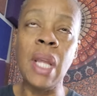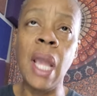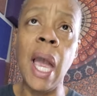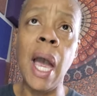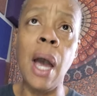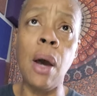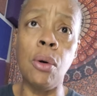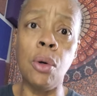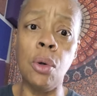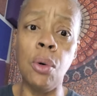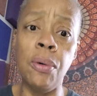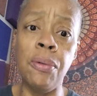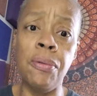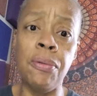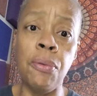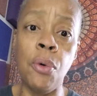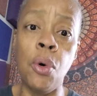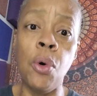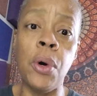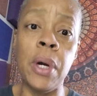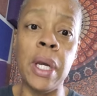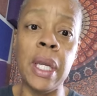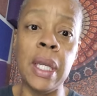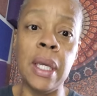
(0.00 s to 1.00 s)
how to
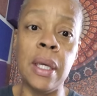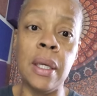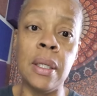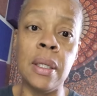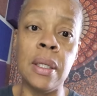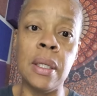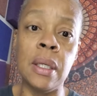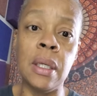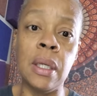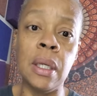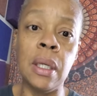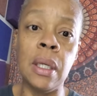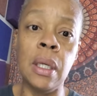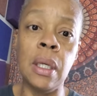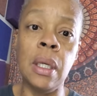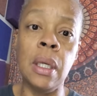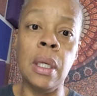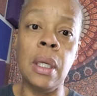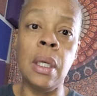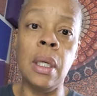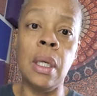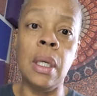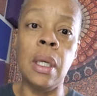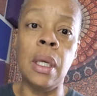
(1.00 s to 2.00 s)
avoid it
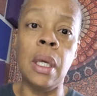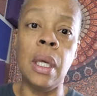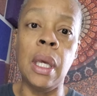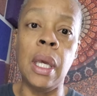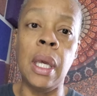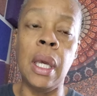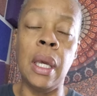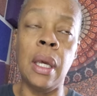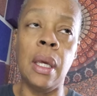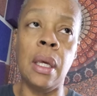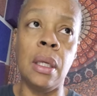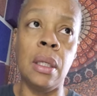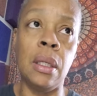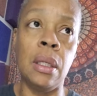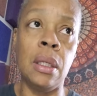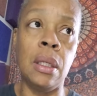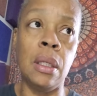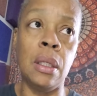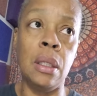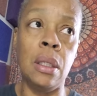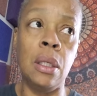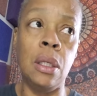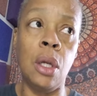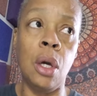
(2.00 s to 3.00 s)

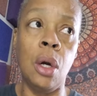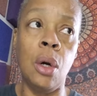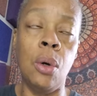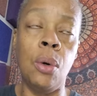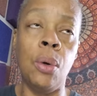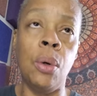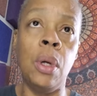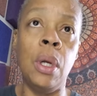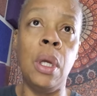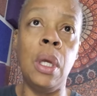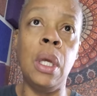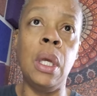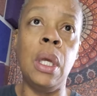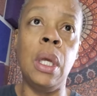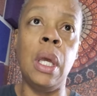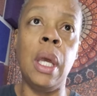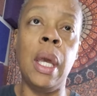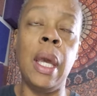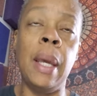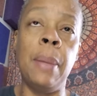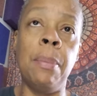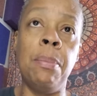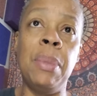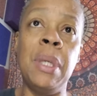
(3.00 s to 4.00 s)
and, you know,
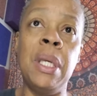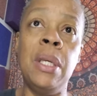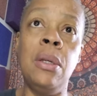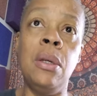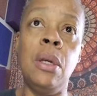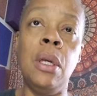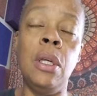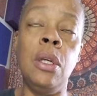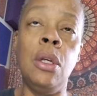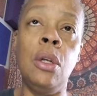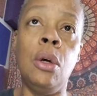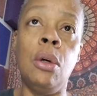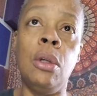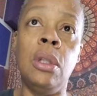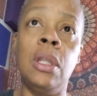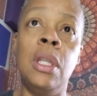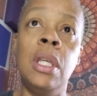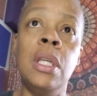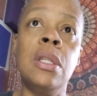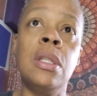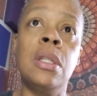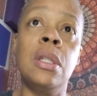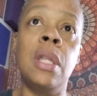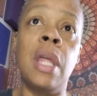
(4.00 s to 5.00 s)
and be, you know,
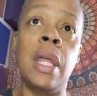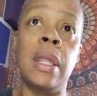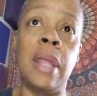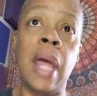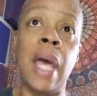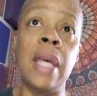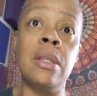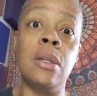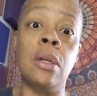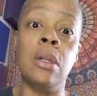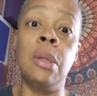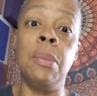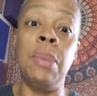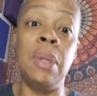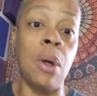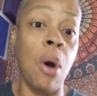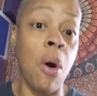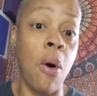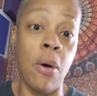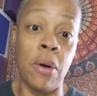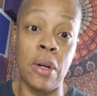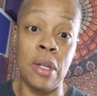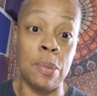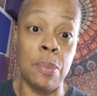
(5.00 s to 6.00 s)
this, that, that's going to be the
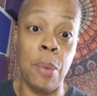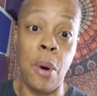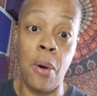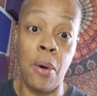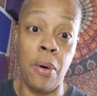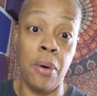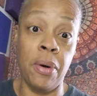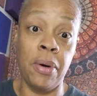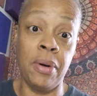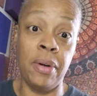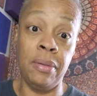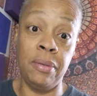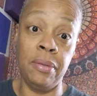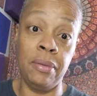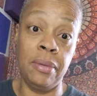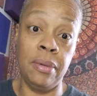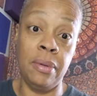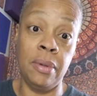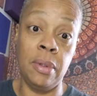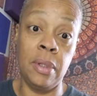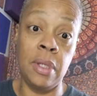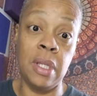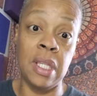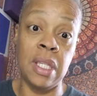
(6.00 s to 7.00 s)
hardest part
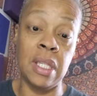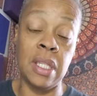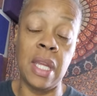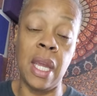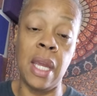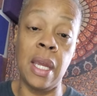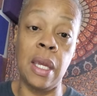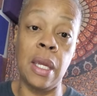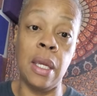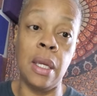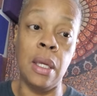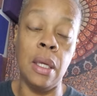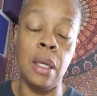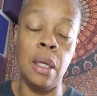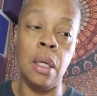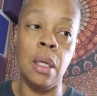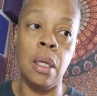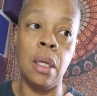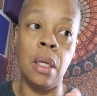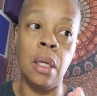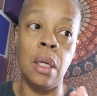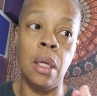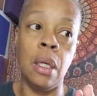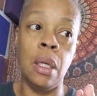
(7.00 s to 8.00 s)
to stay
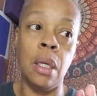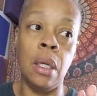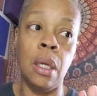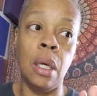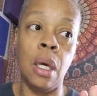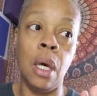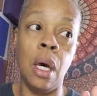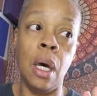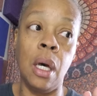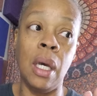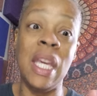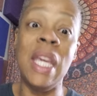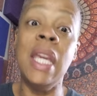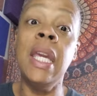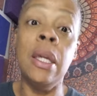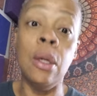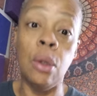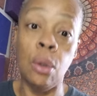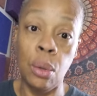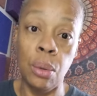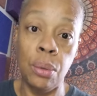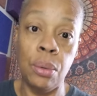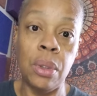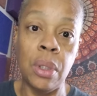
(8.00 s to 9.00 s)
uh,
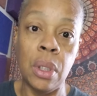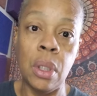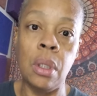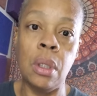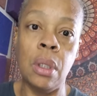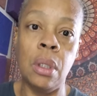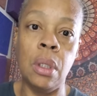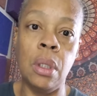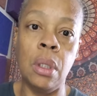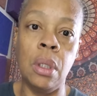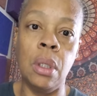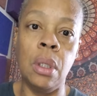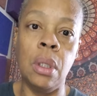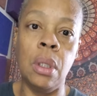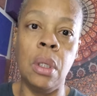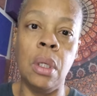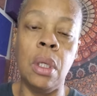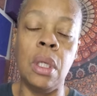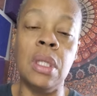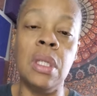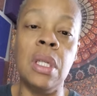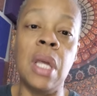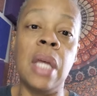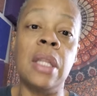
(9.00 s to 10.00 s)
healed
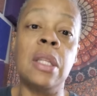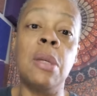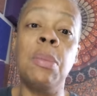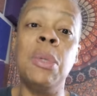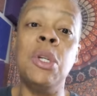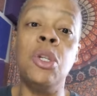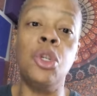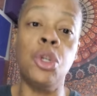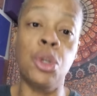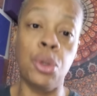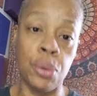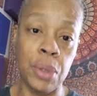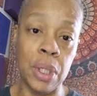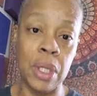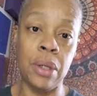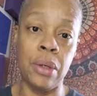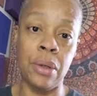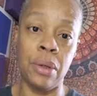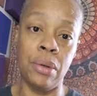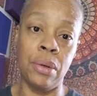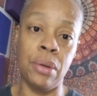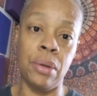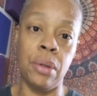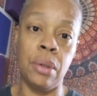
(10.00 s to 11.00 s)
is not to be
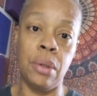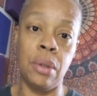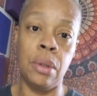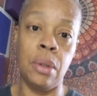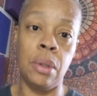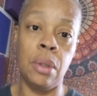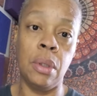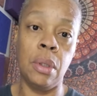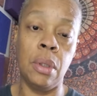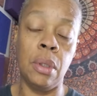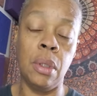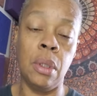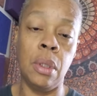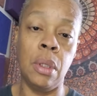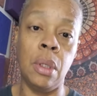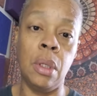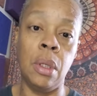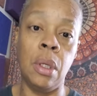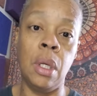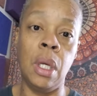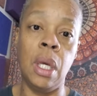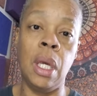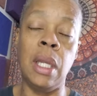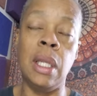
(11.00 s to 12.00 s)
triggered.
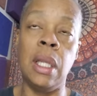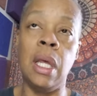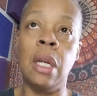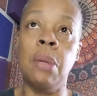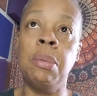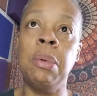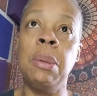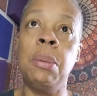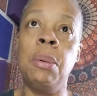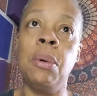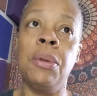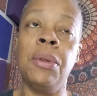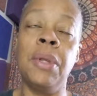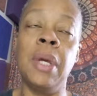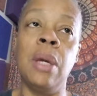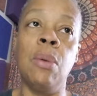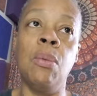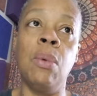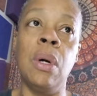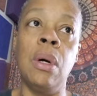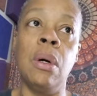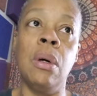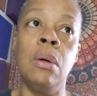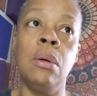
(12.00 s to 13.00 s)
And a lot of people
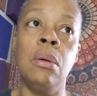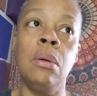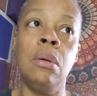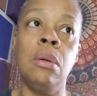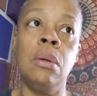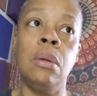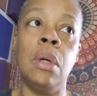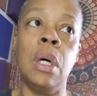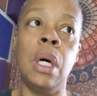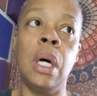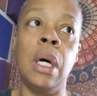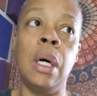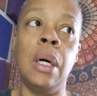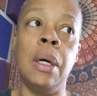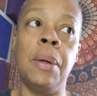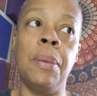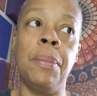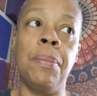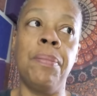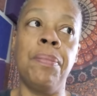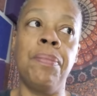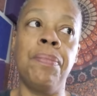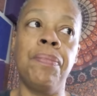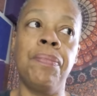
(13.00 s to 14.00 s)
think, well,
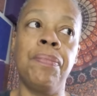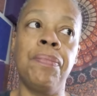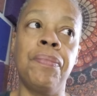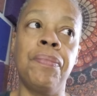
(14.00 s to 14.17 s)
um,